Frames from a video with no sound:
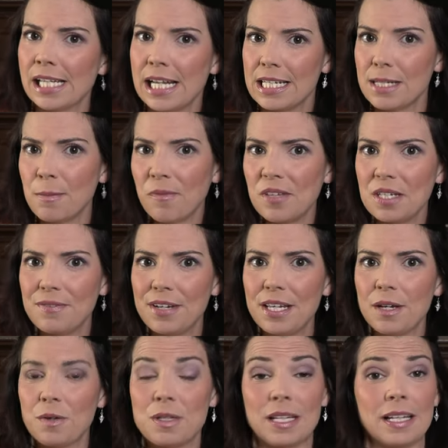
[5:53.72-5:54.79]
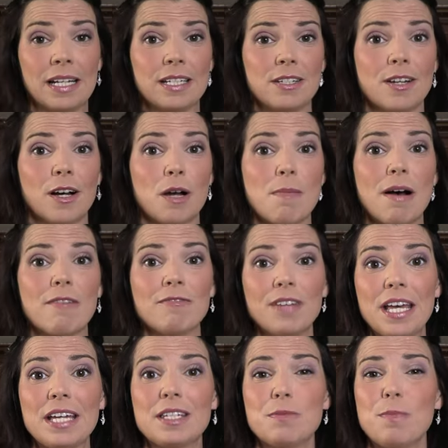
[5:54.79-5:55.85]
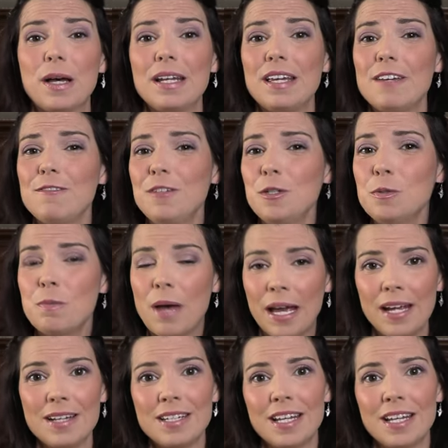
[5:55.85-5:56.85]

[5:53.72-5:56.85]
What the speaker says: In some of these videos, I like to talk about flakes, but if you pay